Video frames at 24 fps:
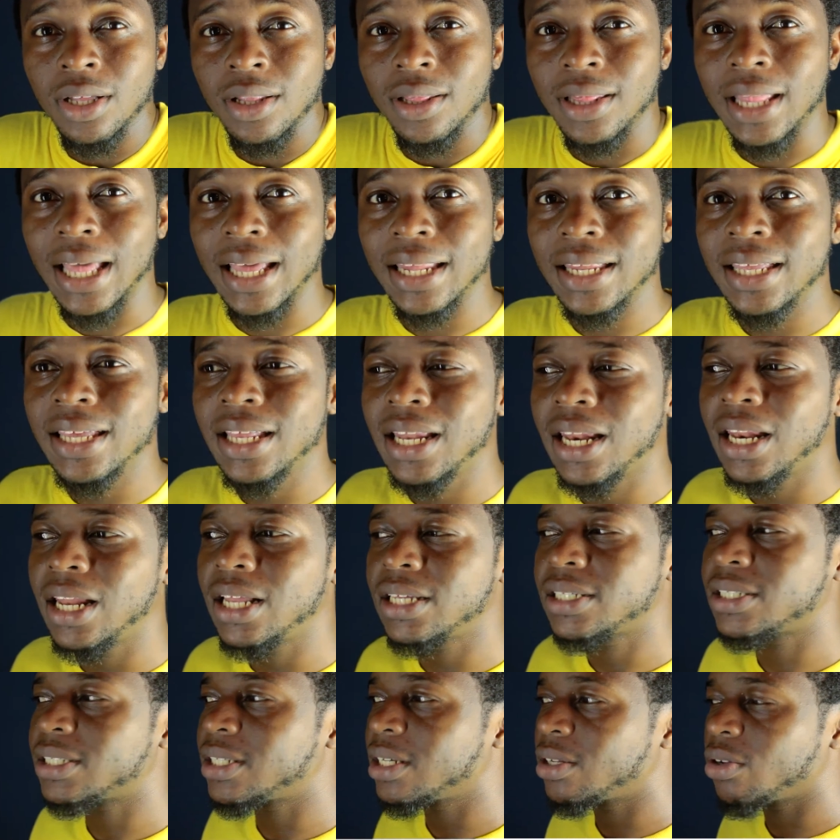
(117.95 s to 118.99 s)
Then He
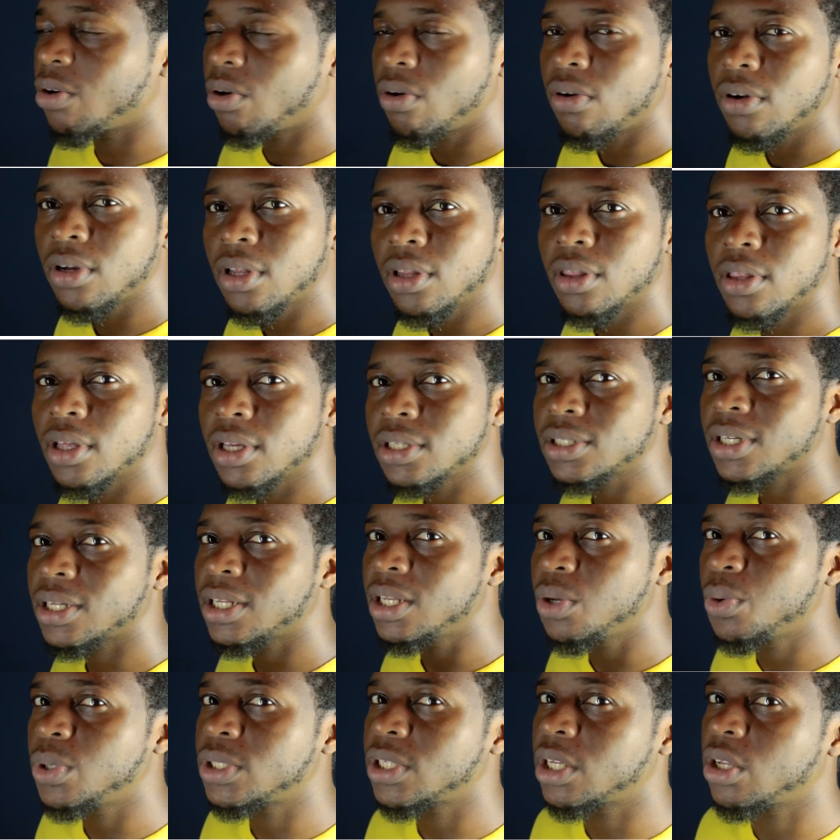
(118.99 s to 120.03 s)
listed all the things that
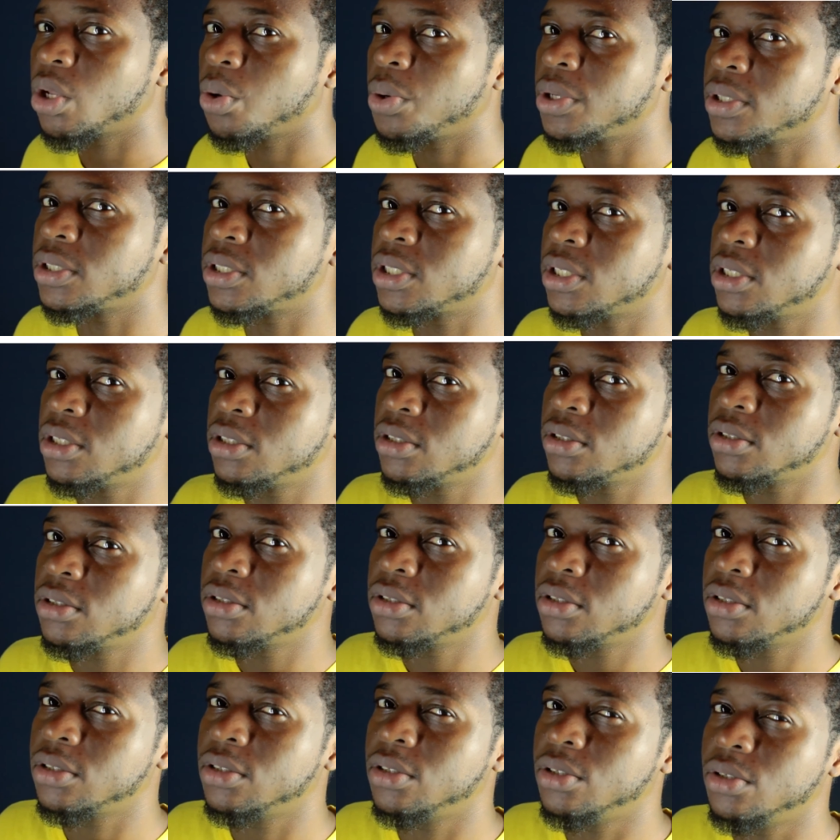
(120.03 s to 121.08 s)
He was anointed
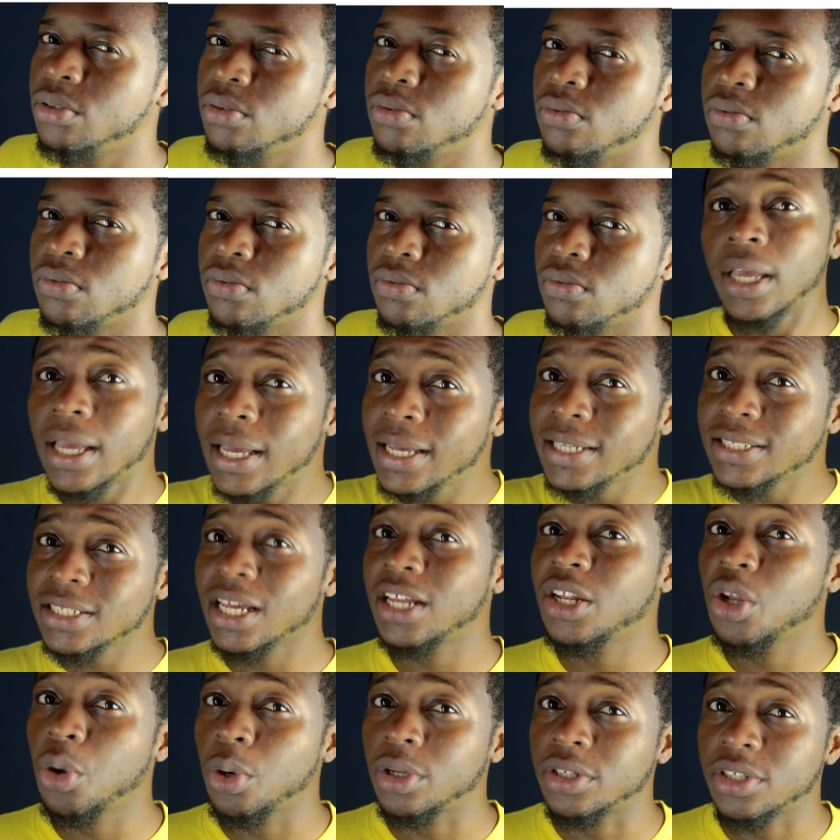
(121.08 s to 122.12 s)
to do. His
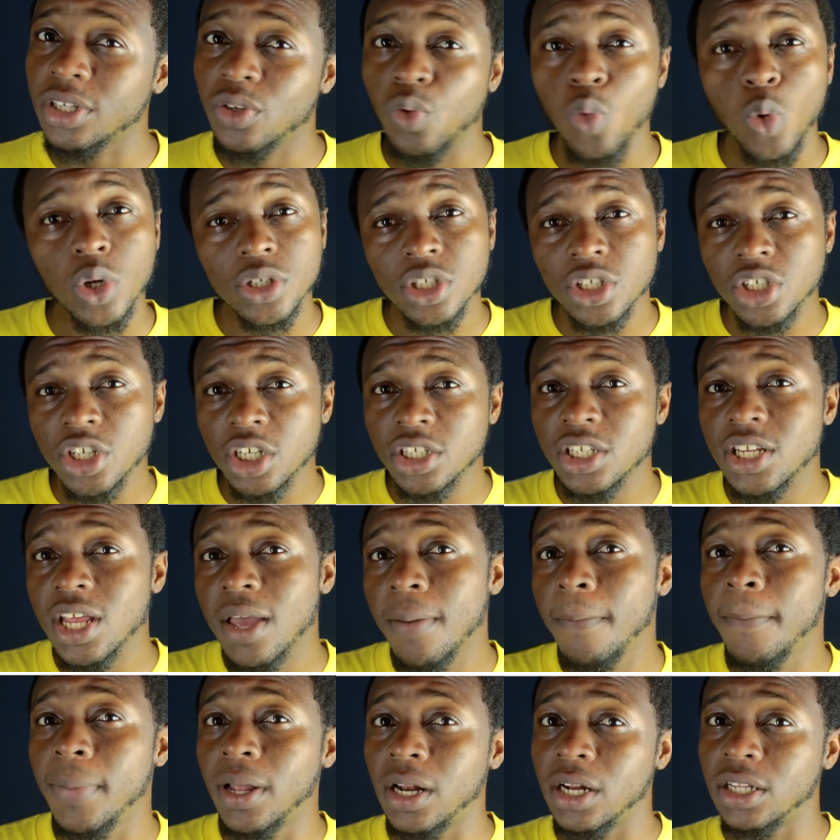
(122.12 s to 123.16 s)
anointing wasn't just the
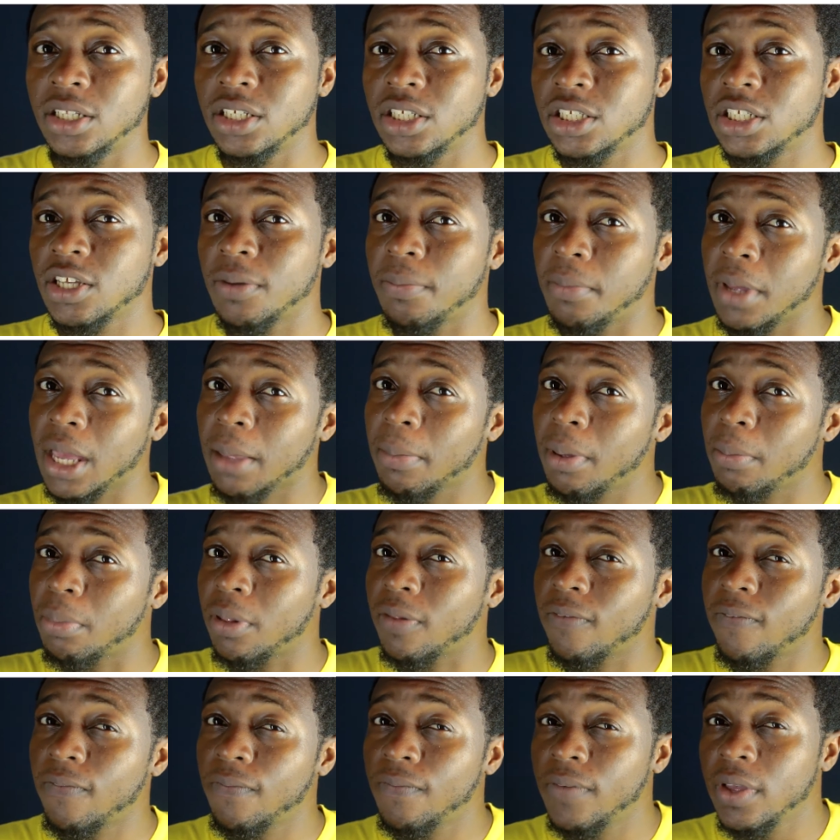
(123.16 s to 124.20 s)
ability to make
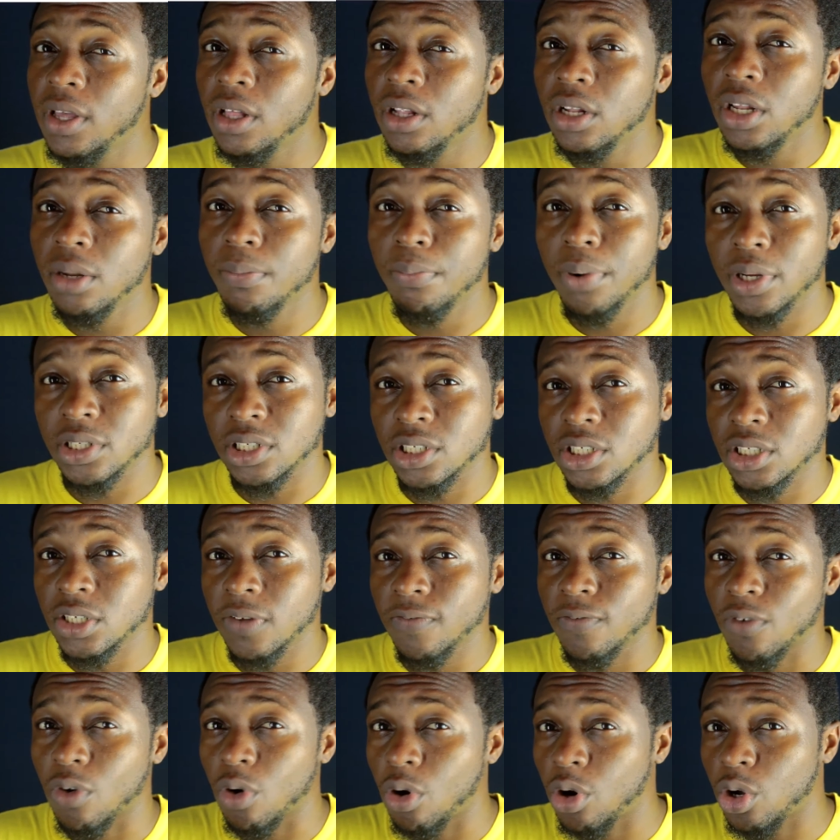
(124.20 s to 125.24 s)
people feel the presence
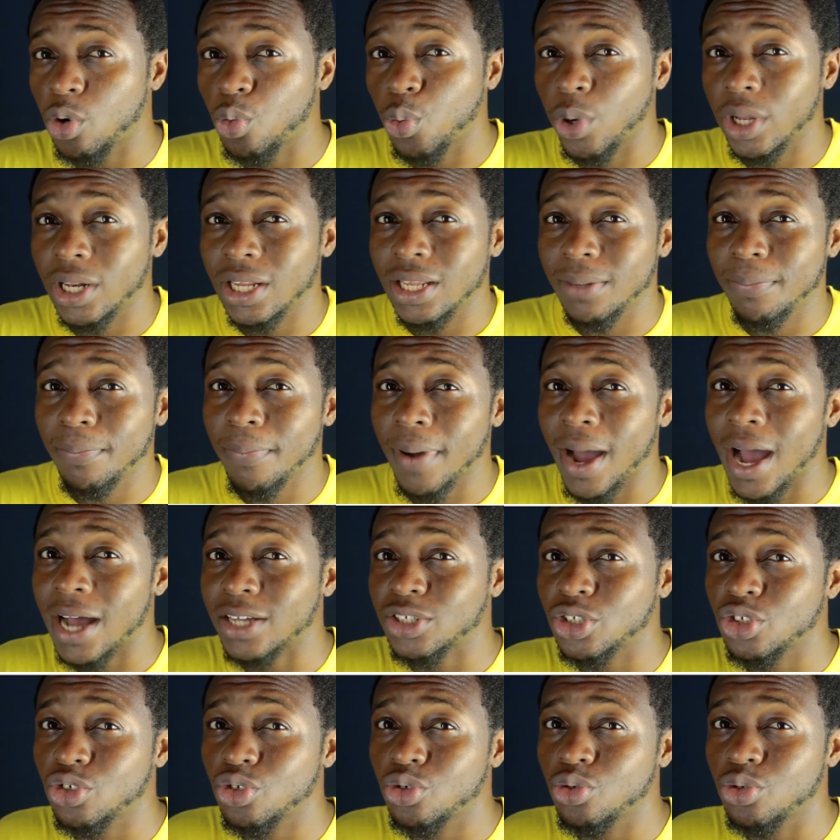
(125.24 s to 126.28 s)
of God when He
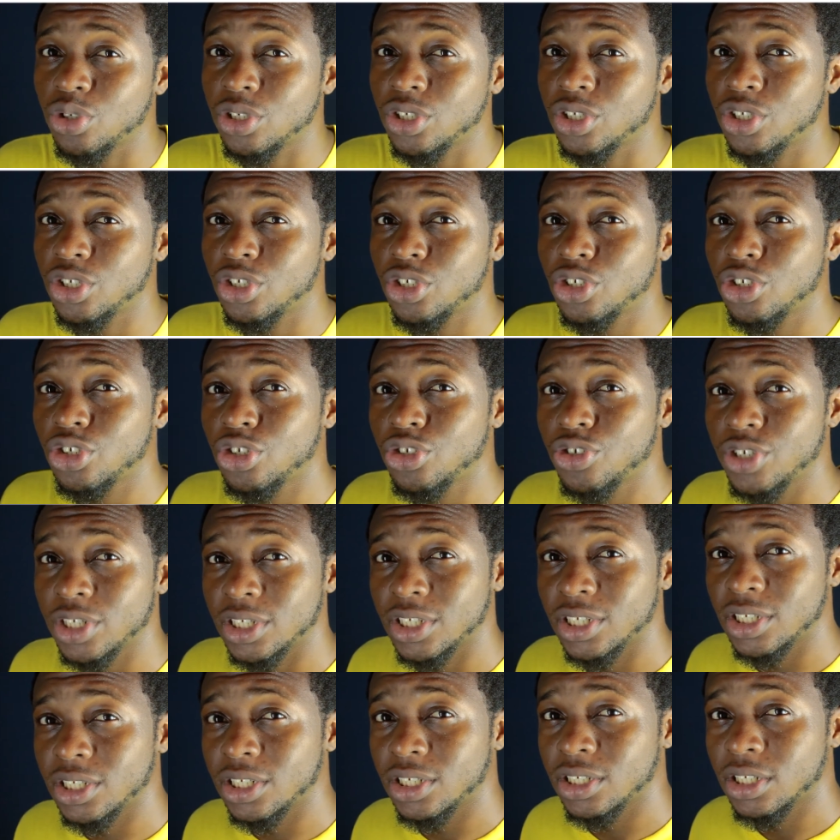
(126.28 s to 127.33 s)
passed through the
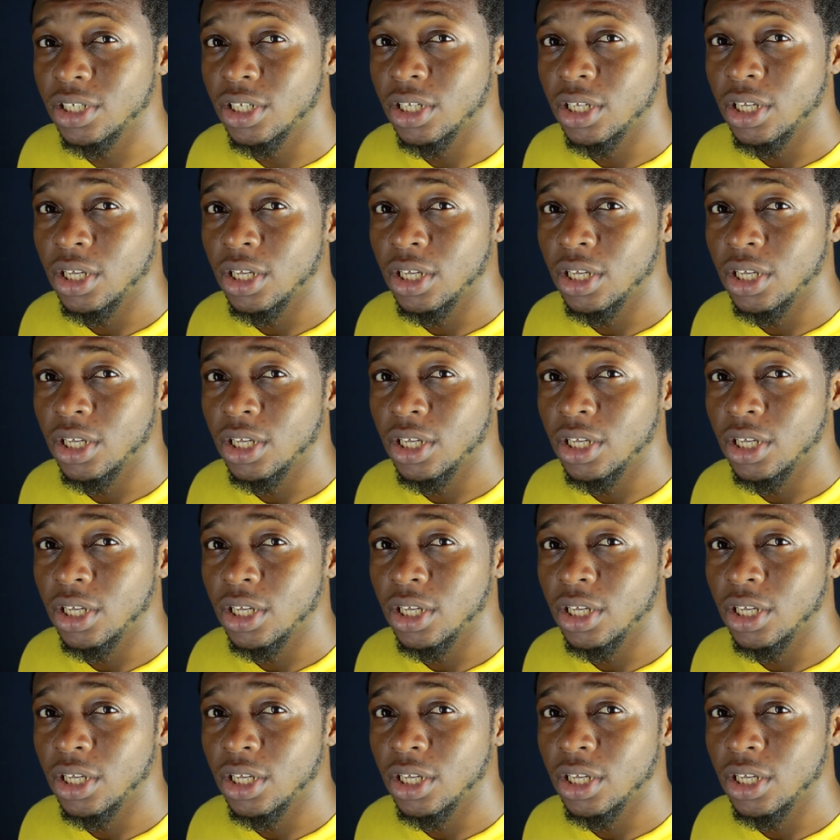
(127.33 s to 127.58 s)
streets.